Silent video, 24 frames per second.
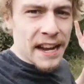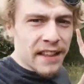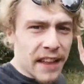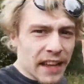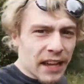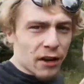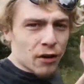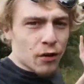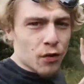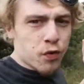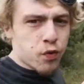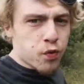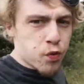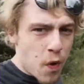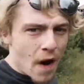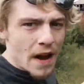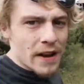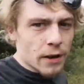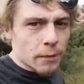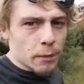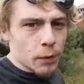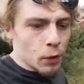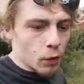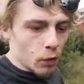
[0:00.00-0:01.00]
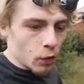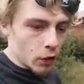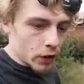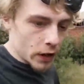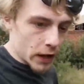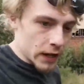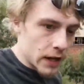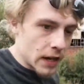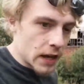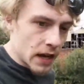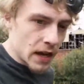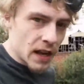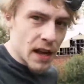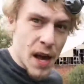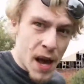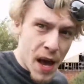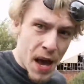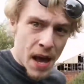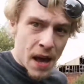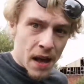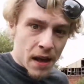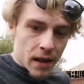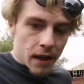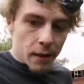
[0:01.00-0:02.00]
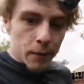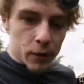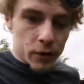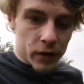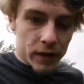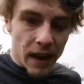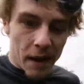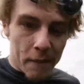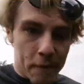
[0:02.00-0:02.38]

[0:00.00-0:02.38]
is incredible looking. Let me just